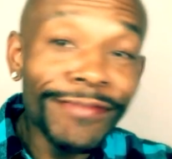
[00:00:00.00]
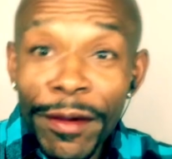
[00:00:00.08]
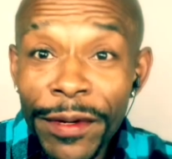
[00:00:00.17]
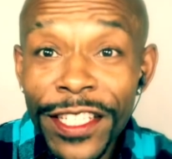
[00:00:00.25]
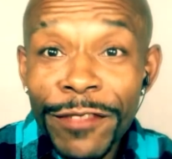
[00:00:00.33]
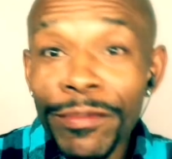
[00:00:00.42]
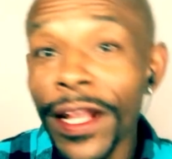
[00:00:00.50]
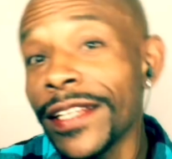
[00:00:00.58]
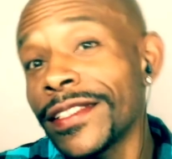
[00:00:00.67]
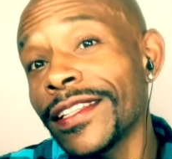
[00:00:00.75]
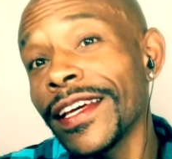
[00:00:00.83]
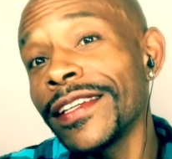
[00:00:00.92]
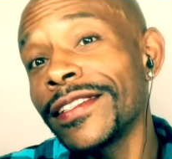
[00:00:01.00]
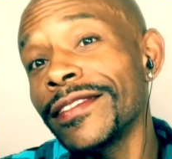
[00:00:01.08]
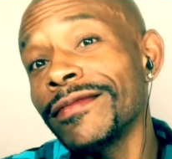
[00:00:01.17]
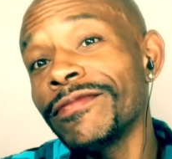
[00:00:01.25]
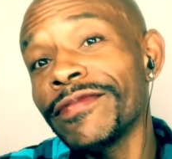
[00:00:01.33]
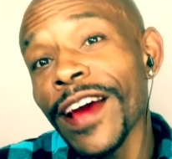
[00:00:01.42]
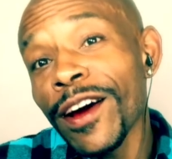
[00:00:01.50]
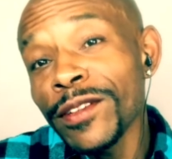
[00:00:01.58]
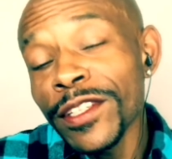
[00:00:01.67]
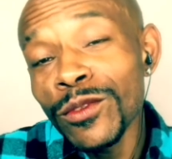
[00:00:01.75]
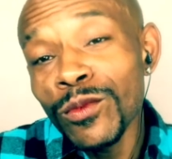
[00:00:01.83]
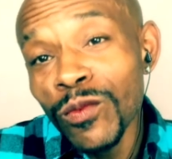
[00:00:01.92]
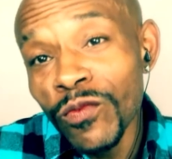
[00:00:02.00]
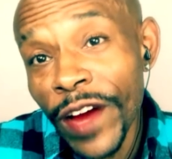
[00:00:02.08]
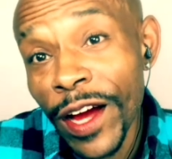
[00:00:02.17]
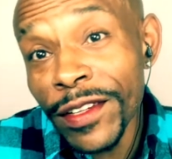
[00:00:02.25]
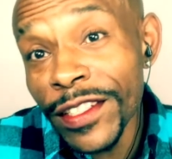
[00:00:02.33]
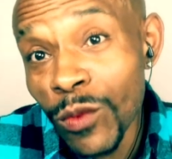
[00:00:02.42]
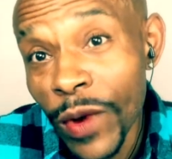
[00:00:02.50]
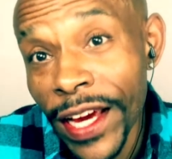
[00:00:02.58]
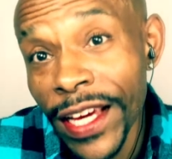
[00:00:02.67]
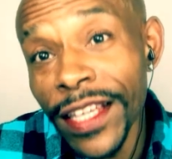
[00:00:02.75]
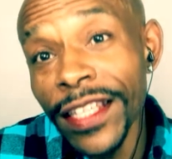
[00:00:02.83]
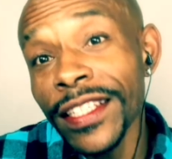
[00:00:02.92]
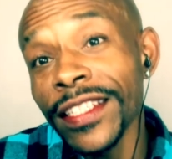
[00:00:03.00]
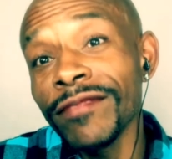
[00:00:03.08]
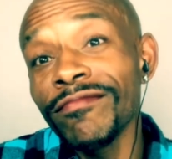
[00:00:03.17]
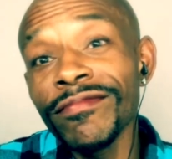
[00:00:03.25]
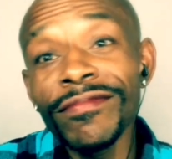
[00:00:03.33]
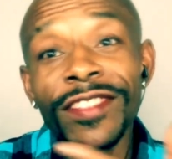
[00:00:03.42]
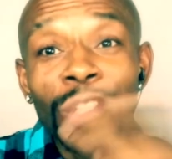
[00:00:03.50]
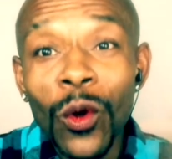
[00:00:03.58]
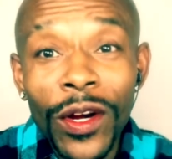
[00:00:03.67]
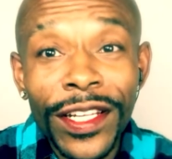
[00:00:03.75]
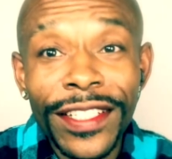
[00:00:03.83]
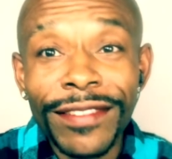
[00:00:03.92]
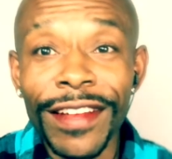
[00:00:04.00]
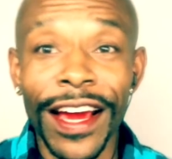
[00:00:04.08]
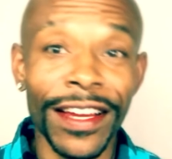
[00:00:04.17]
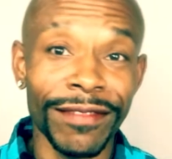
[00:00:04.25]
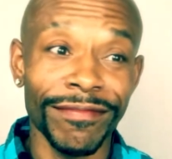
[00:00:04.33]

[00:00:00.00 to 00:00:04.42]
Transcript: his PlayStation found its way in the toilet. I